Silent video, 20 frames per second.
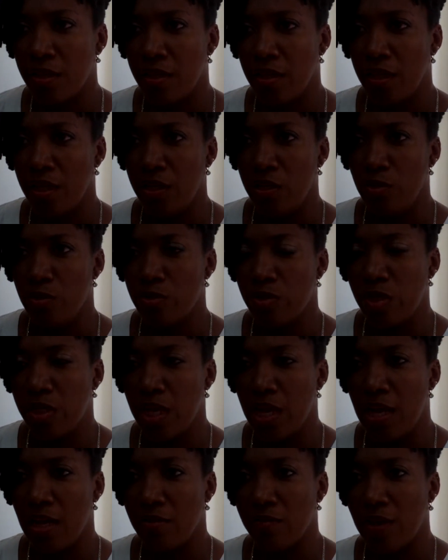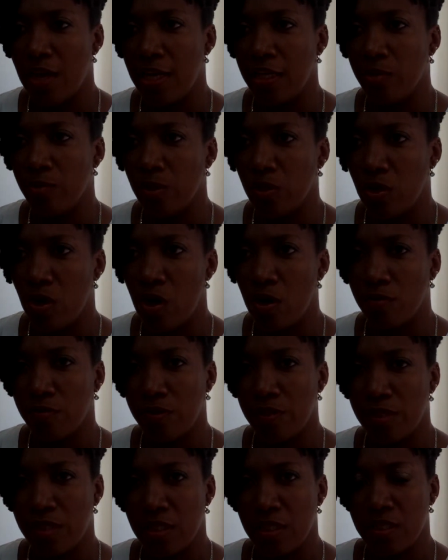They usually have annual
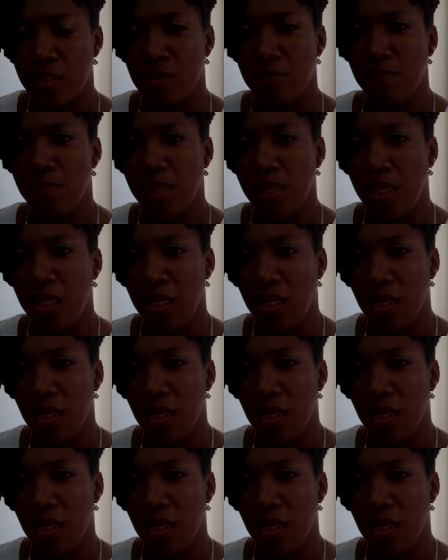conferences in May,